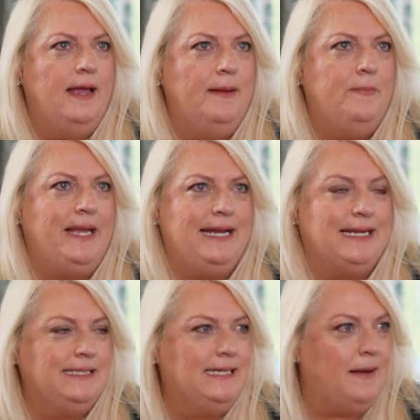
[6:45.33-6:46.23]
being
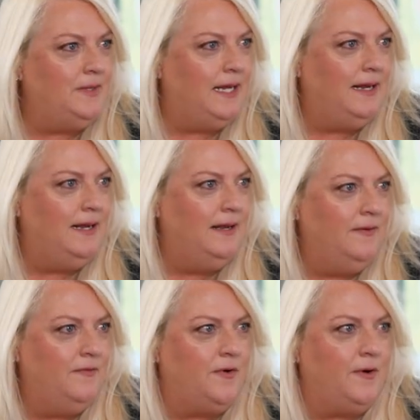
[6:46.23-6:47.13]
accepted
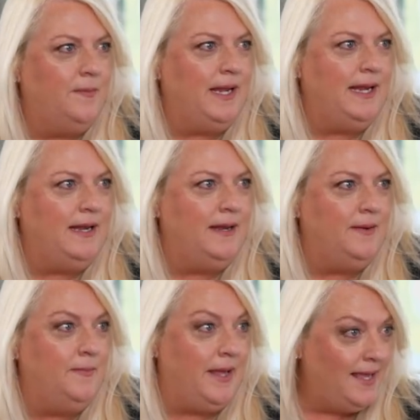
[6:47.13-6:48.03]
for being
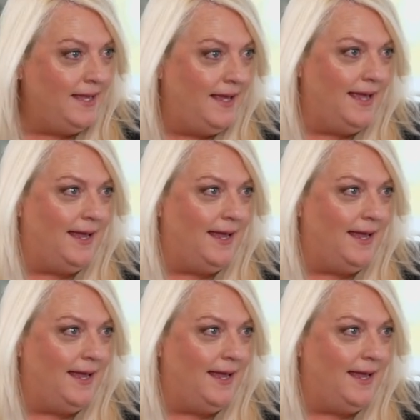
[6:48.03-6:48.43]
me